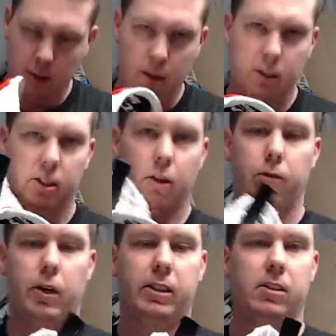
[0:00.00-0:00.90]
So if you
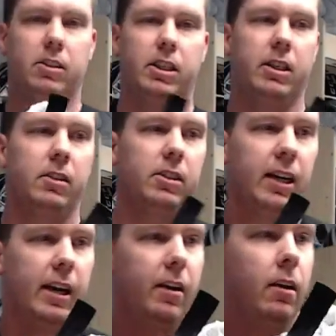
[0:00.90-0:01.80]
guys can see
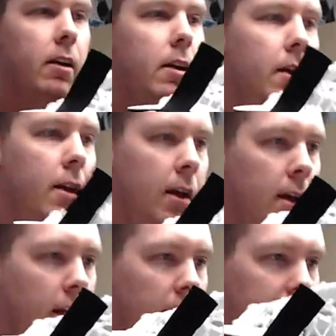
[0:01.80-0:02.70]
inside
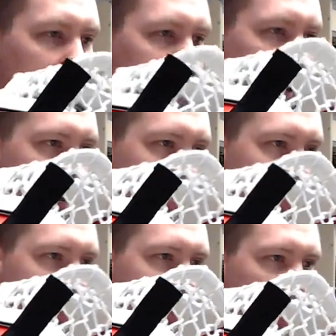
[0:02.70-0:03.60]
there, if I angle it
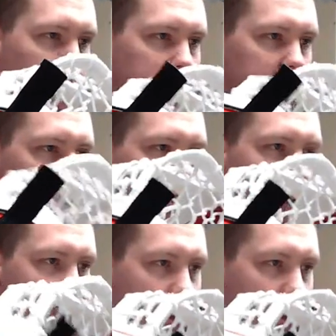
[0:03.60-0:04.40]
down a little bit, you can see